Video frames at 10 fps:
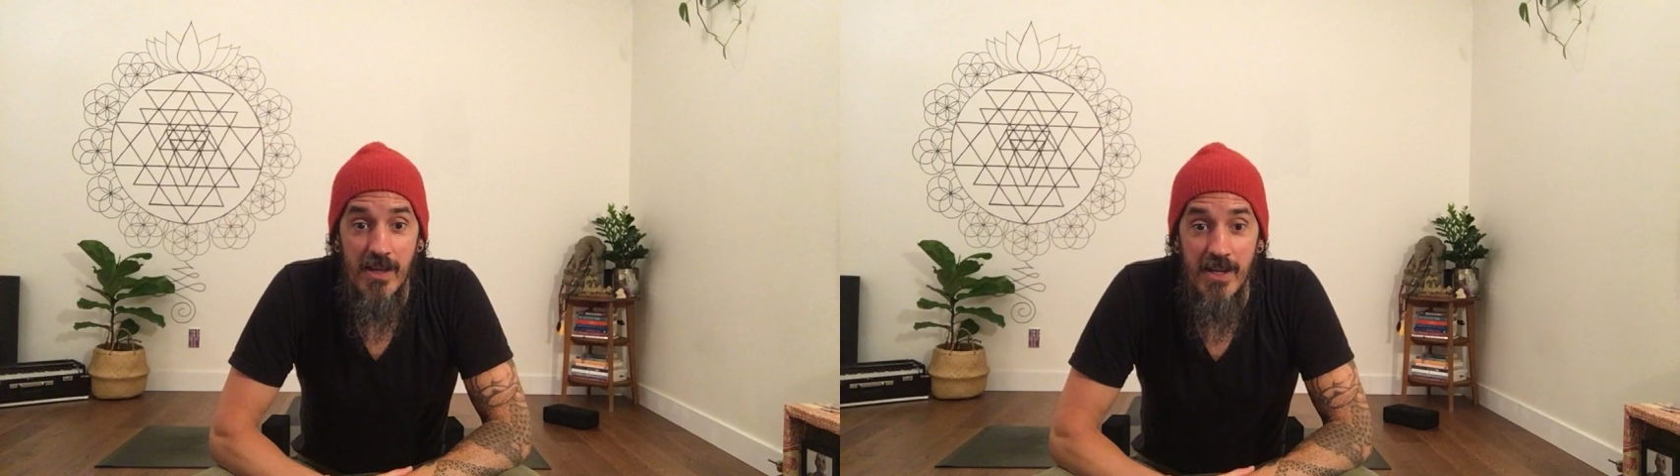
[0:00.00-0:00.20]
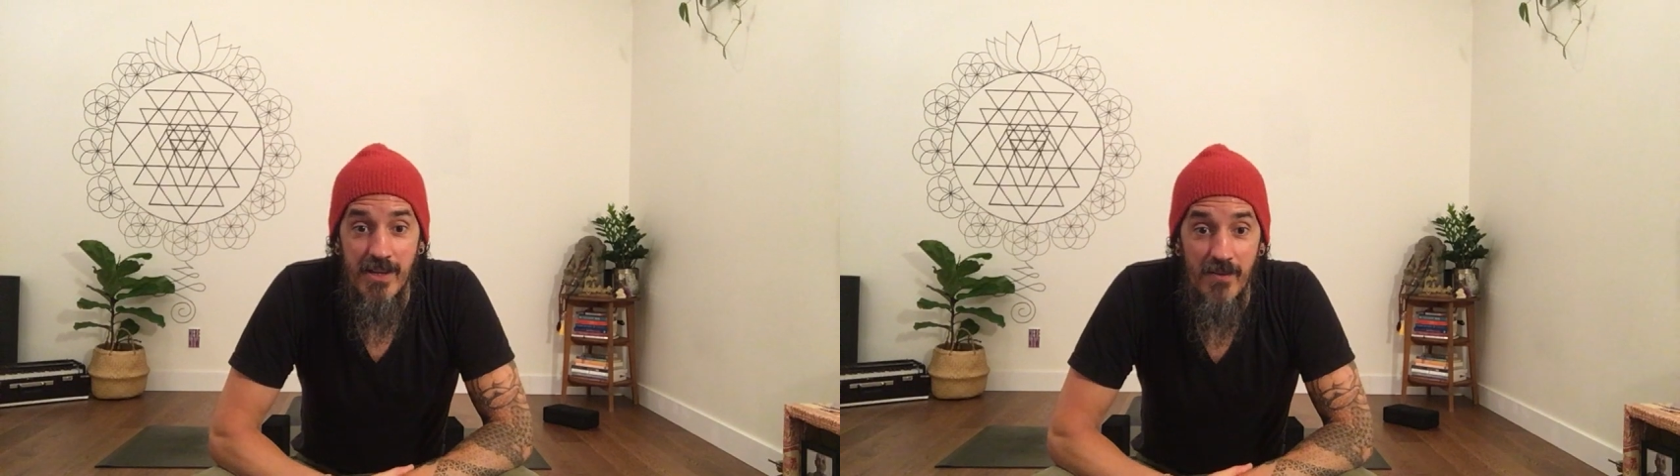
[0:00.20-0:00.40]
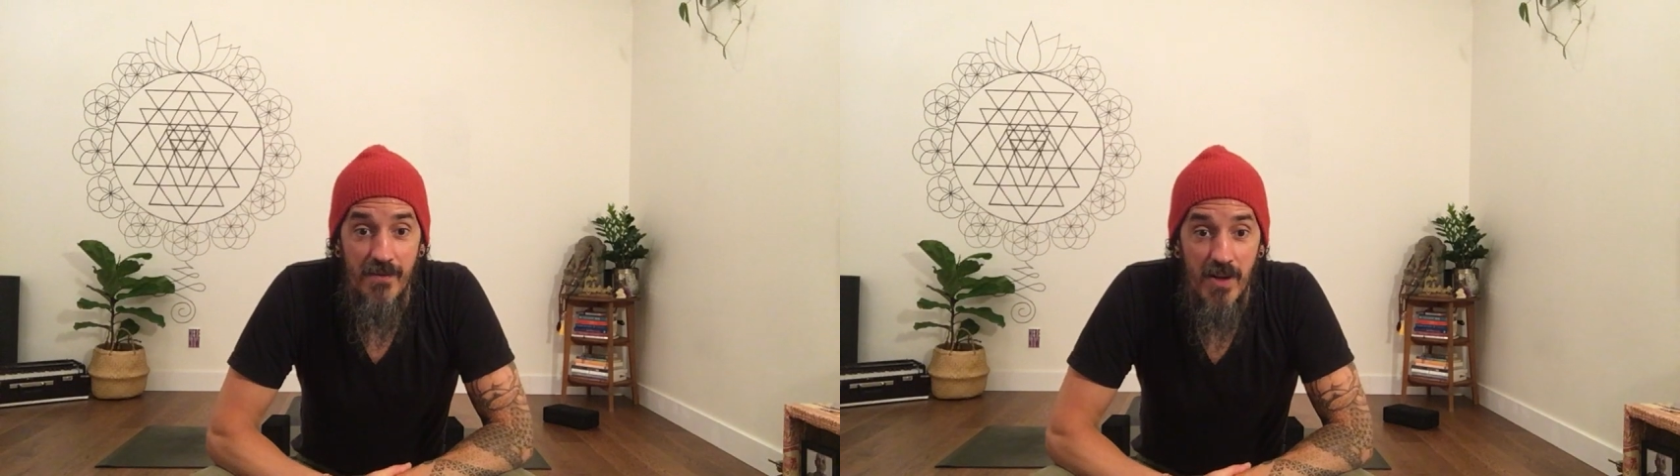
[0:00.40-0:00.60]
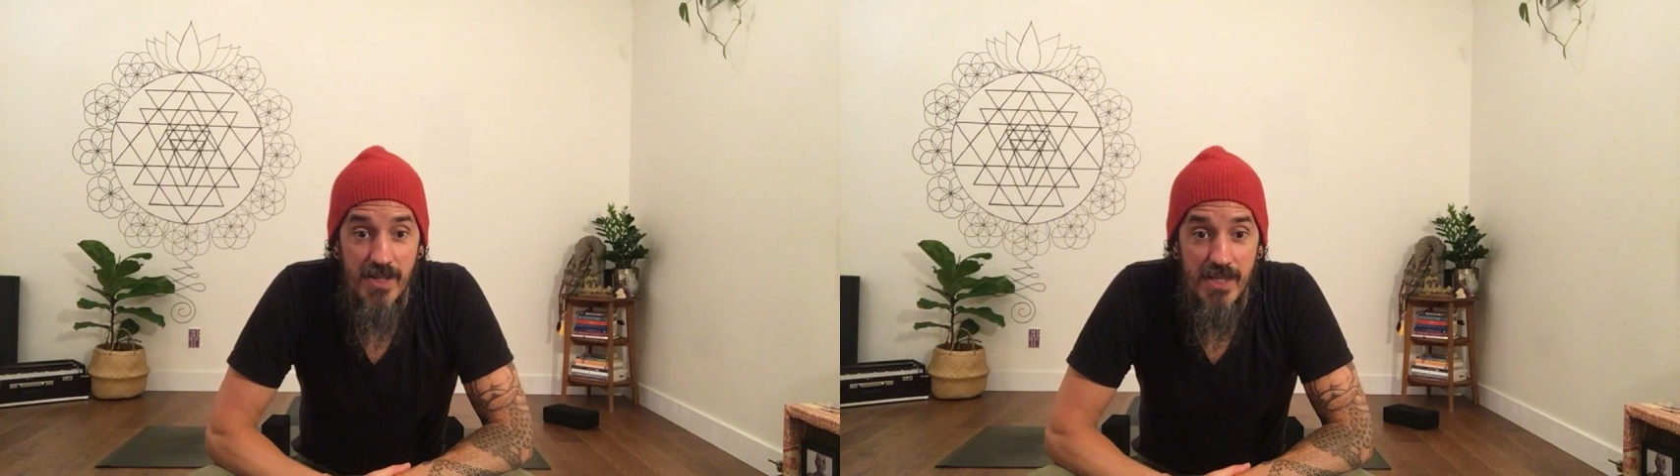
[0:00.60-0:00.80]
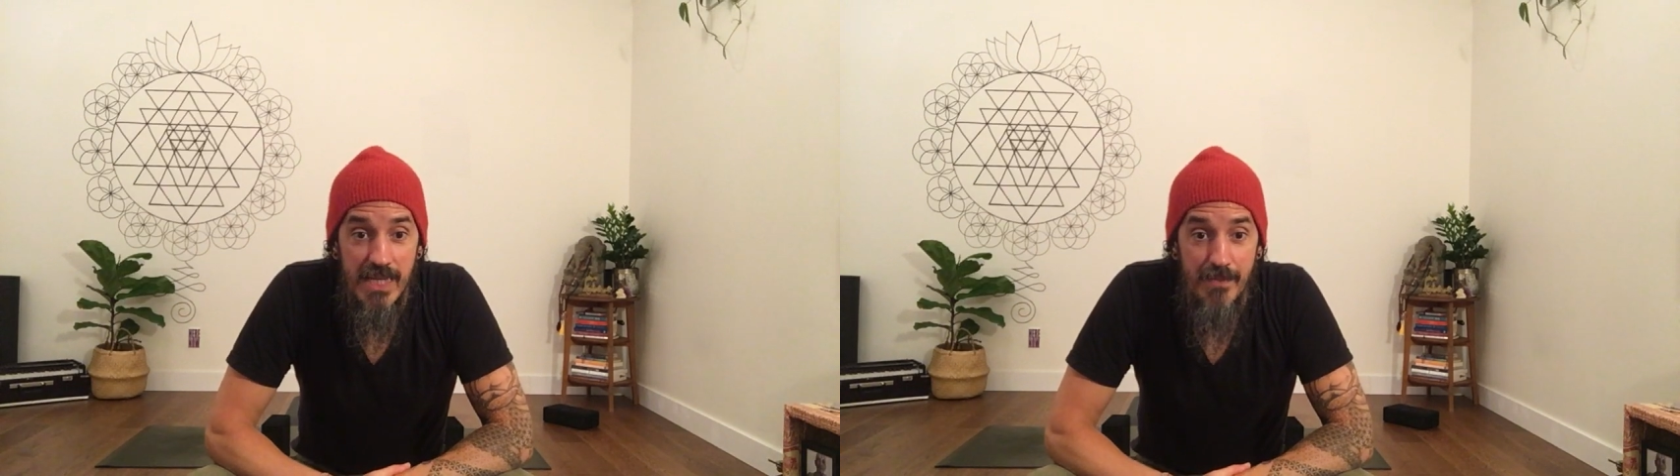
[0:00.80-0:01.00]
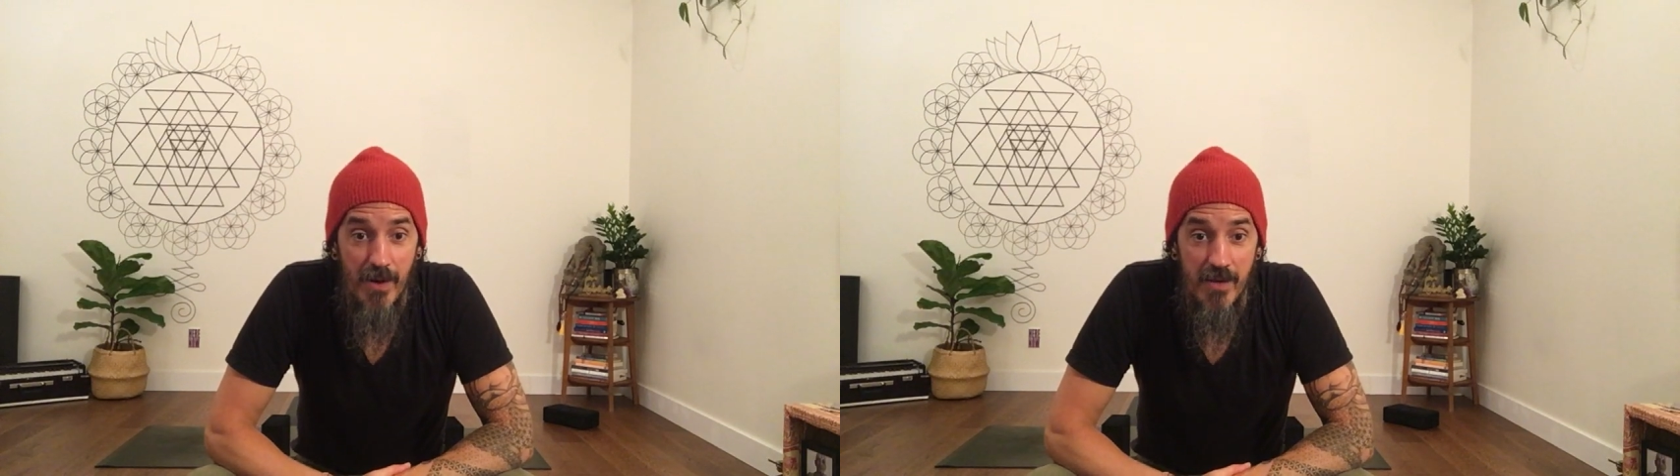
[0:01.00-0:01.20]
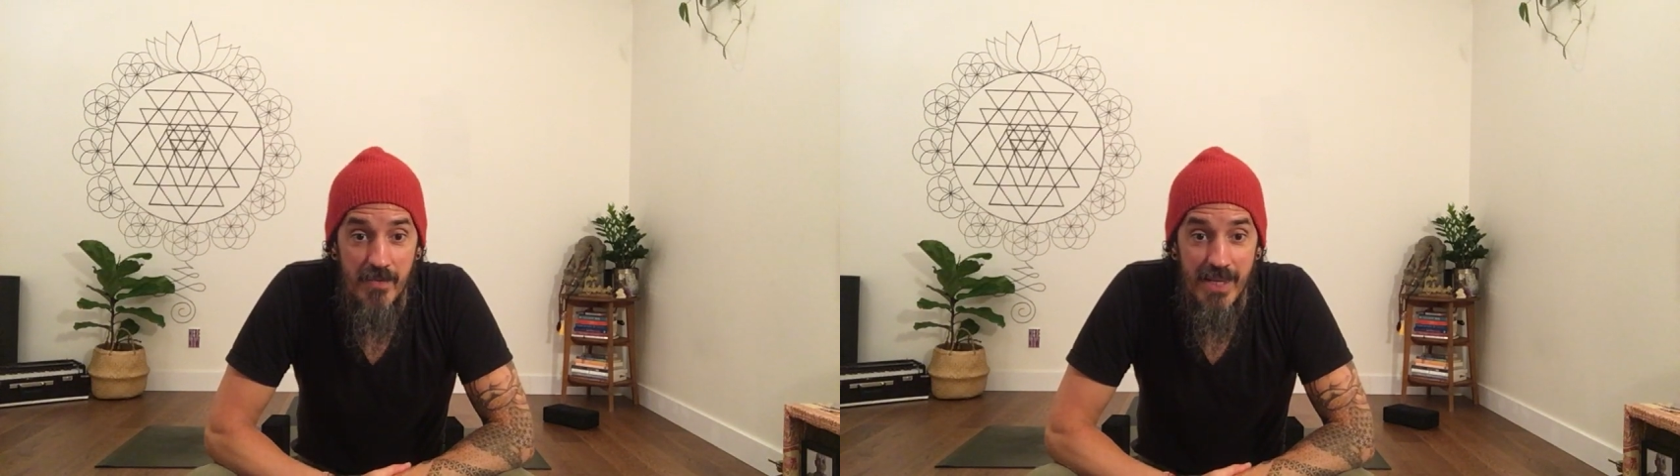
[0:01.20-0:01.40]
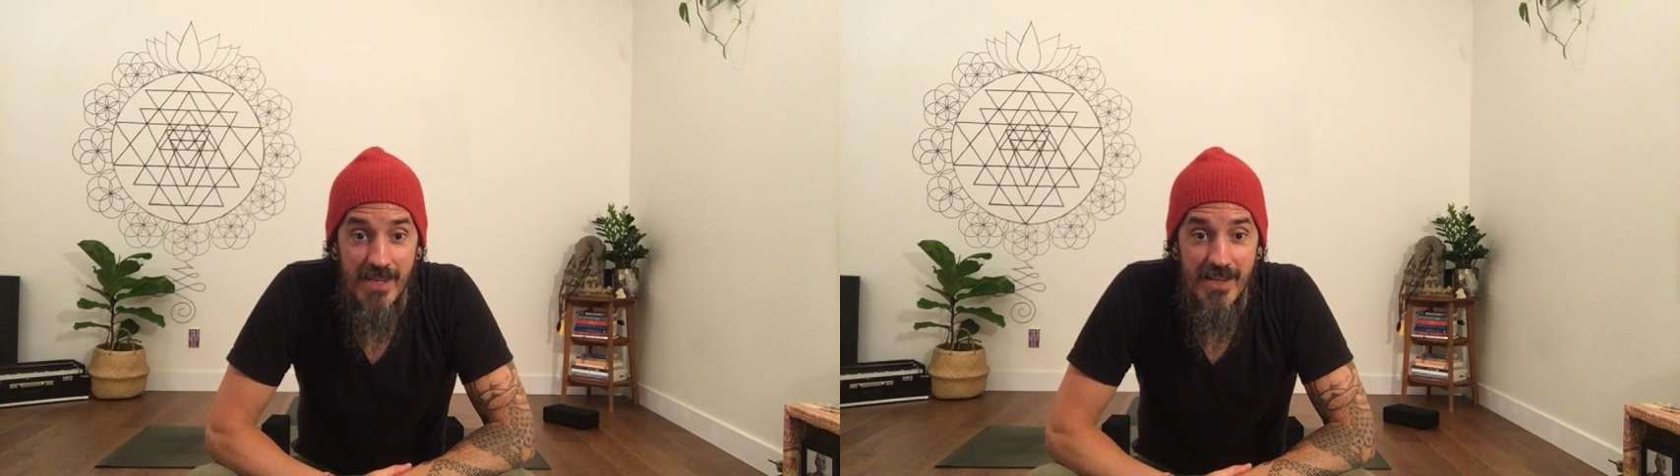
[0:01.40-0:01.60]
Don't fall asleep on me.